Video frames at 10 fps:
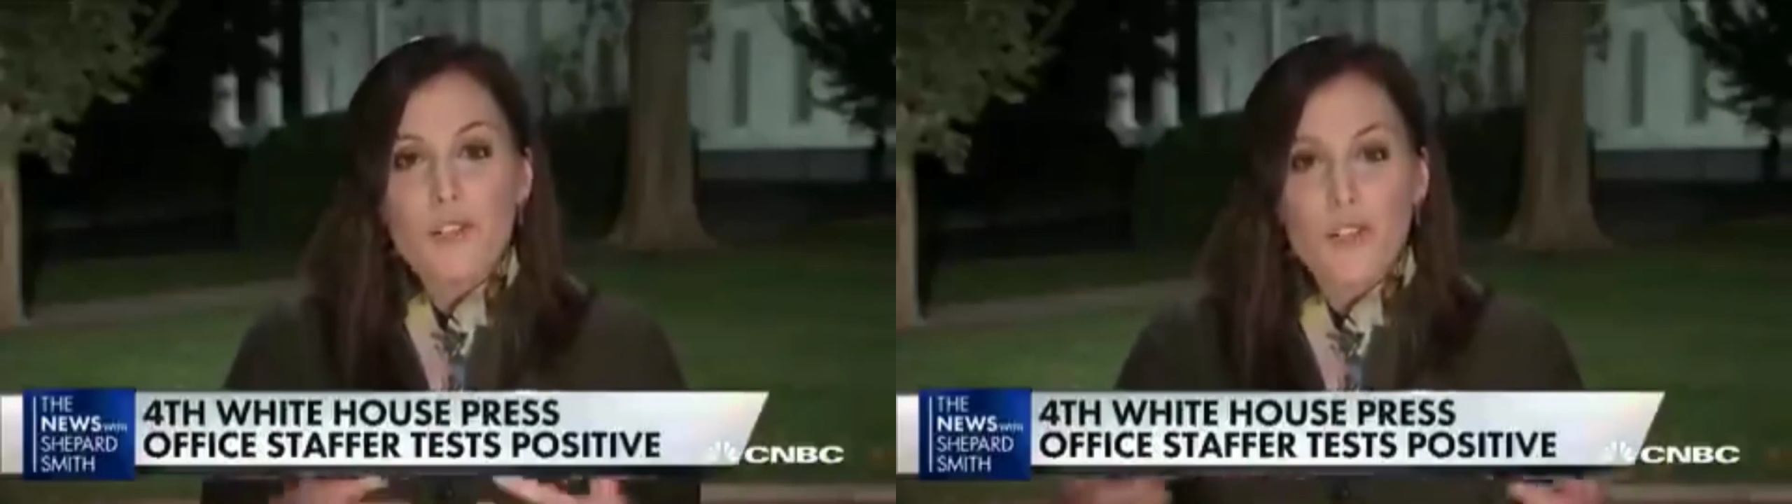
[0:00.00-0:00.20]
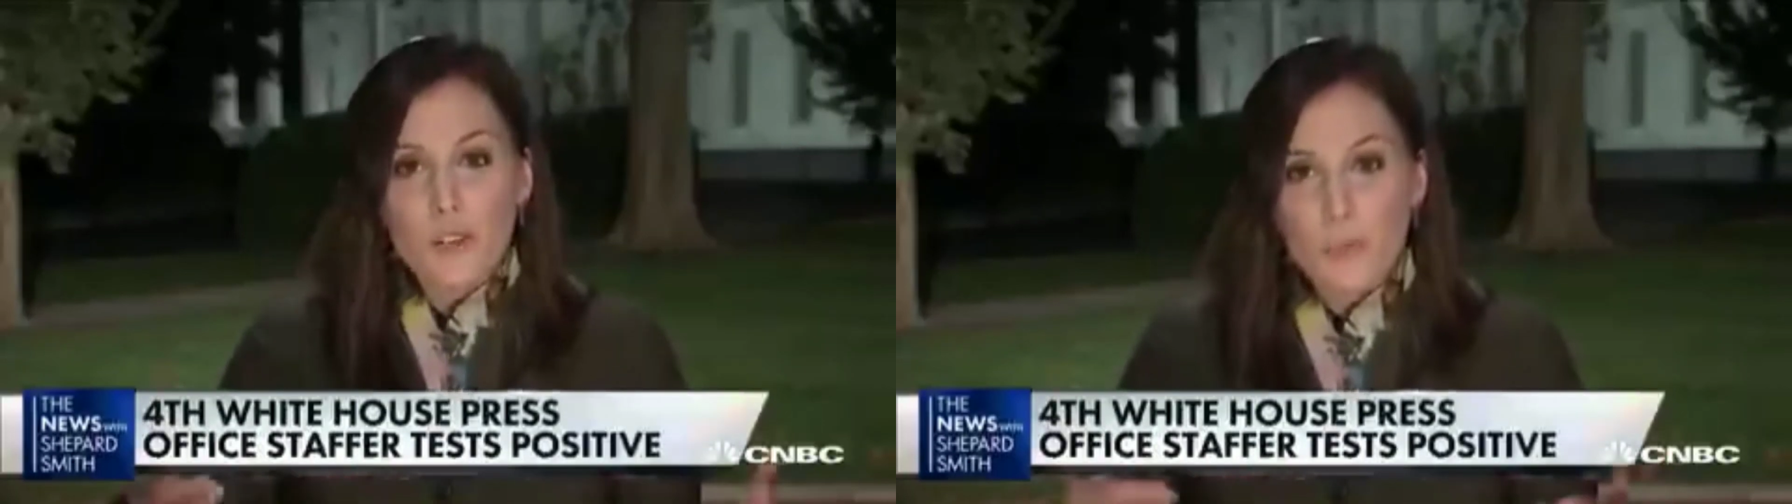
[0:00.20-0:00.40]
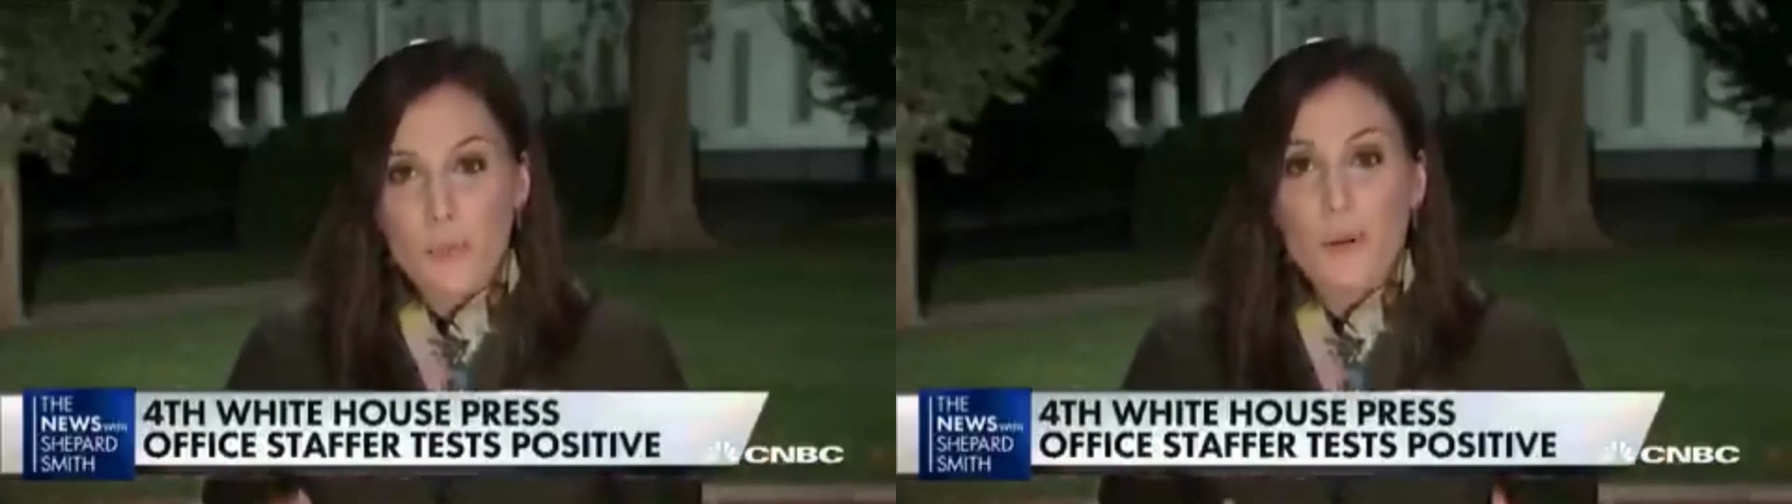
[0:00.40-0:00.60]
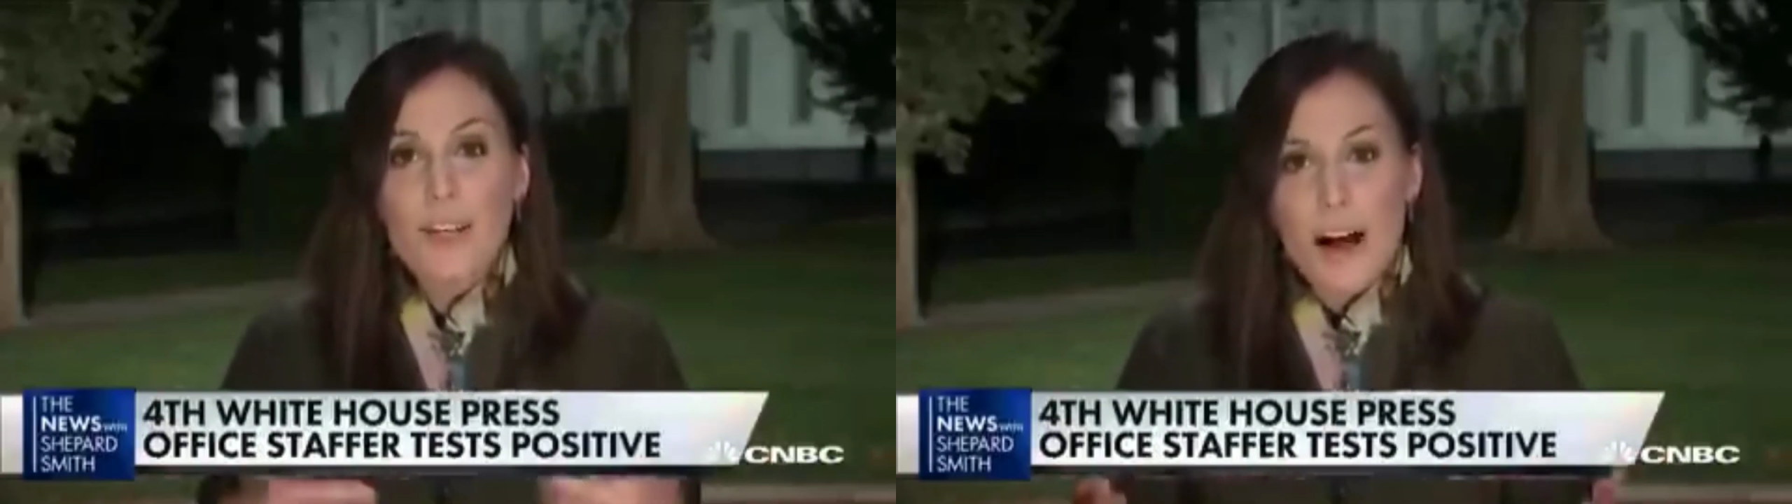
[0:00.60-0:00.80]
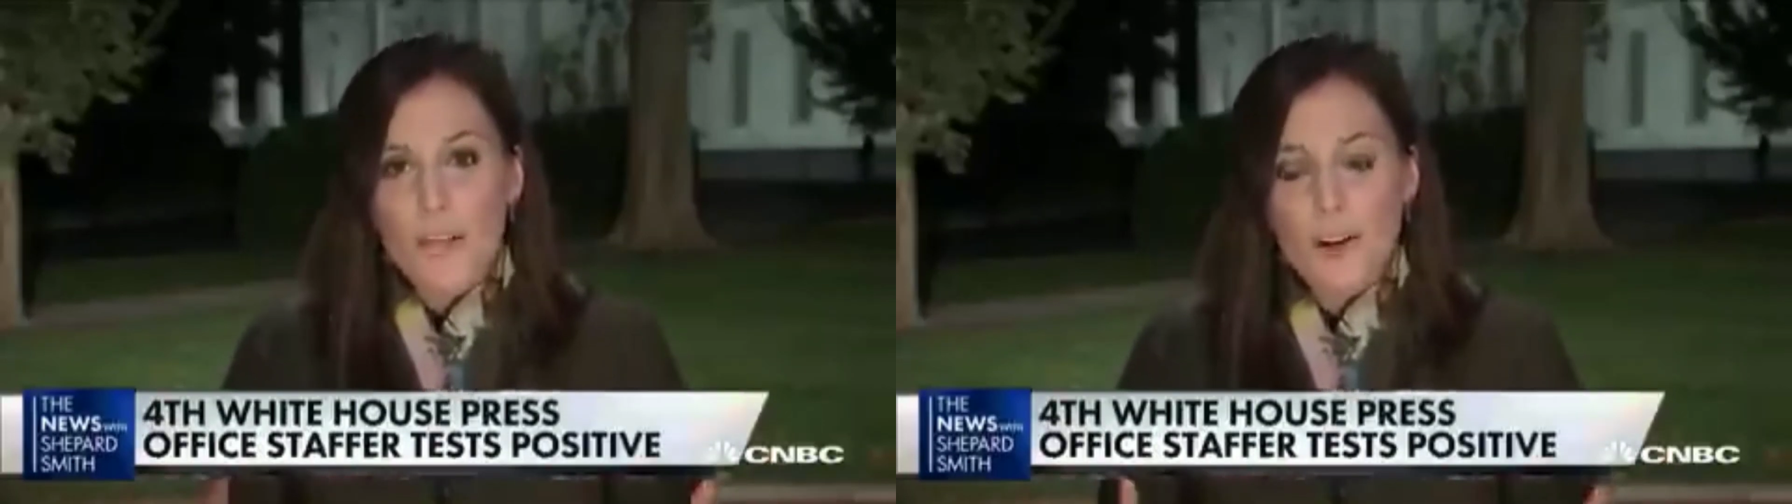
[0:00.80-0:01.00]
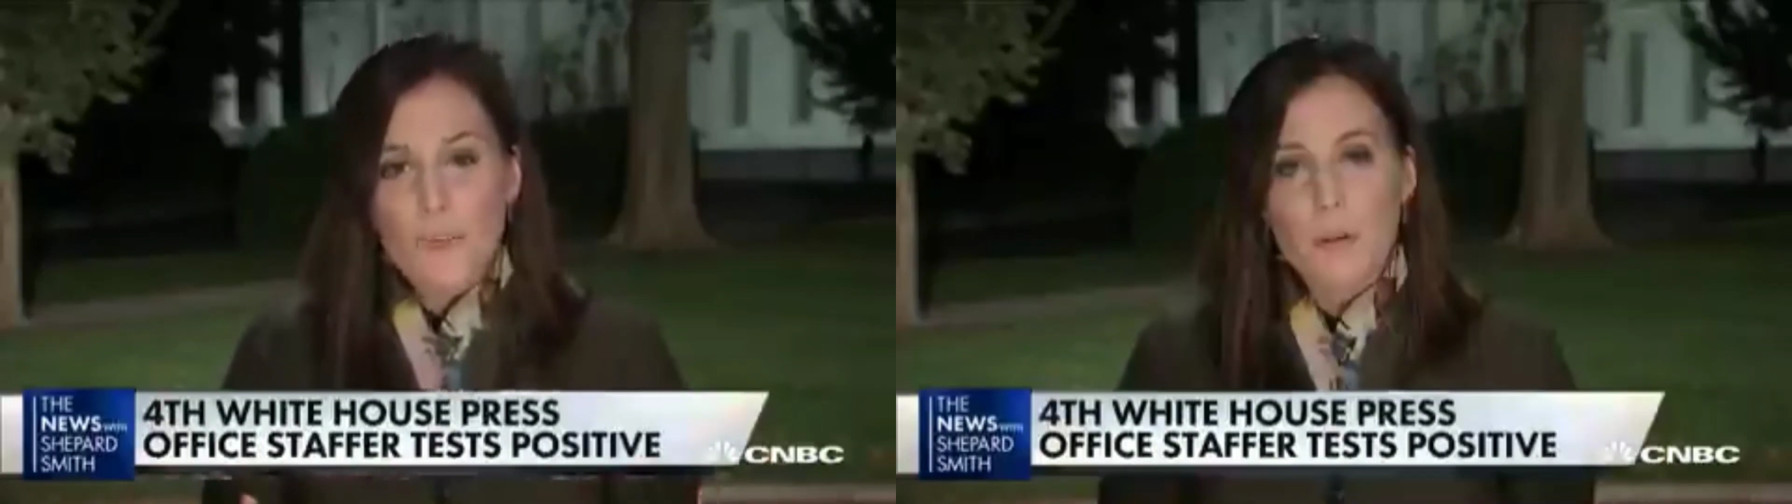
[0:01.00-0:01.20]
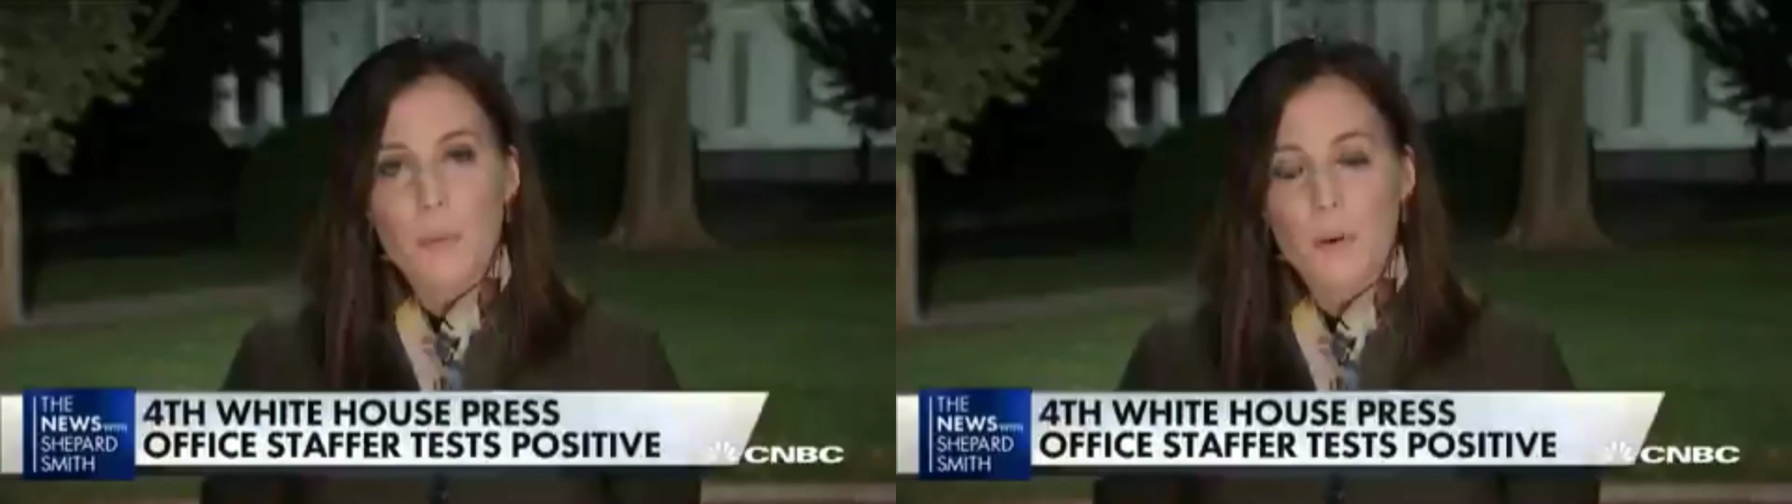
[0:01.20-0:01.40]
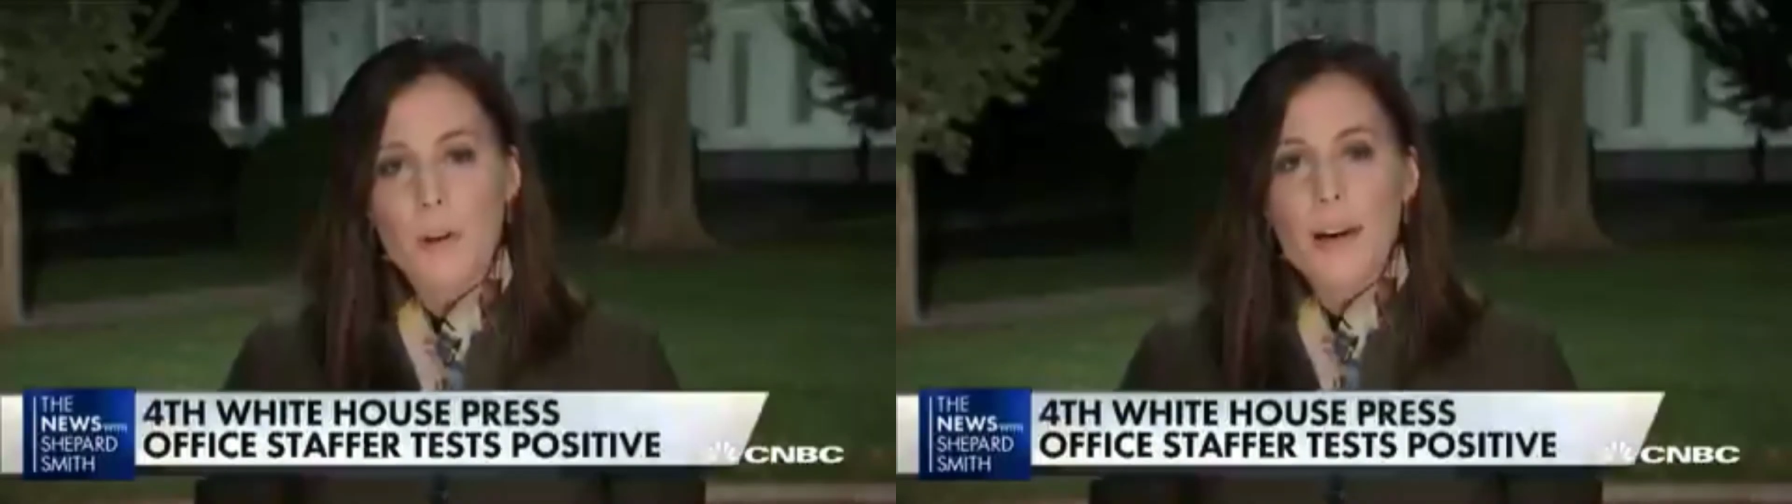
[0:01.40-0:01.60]
he's still putting out there to
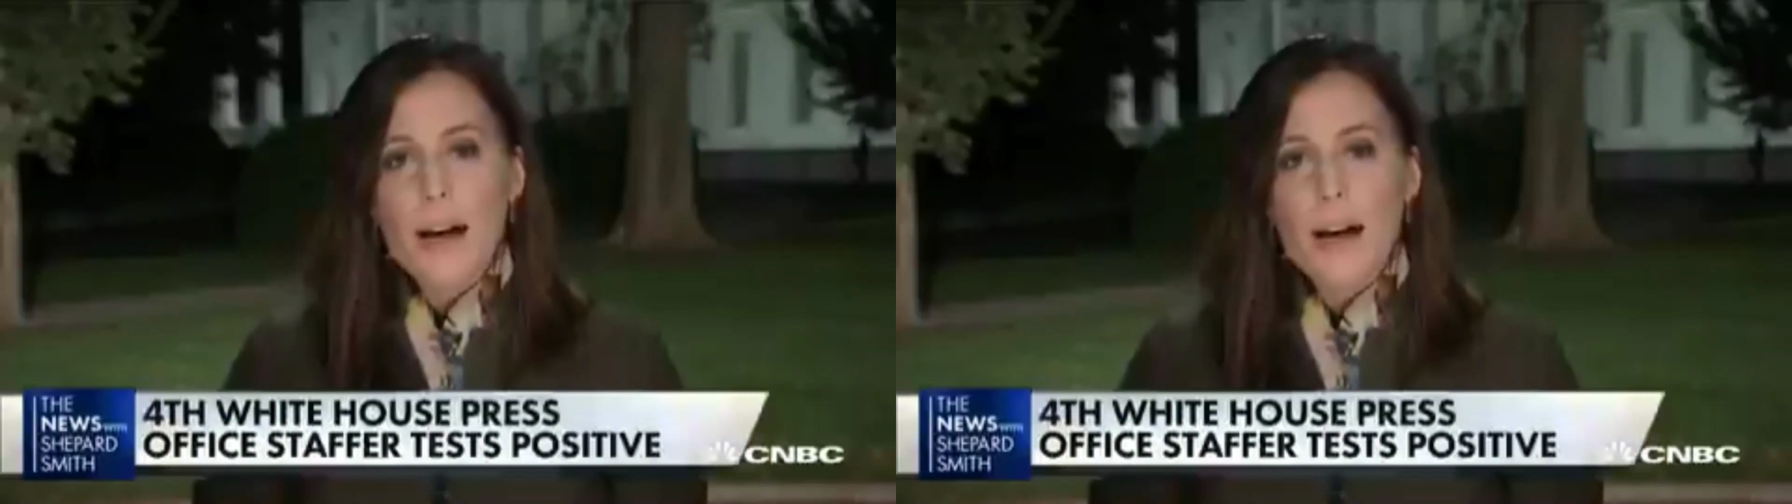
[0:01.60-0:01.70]
people,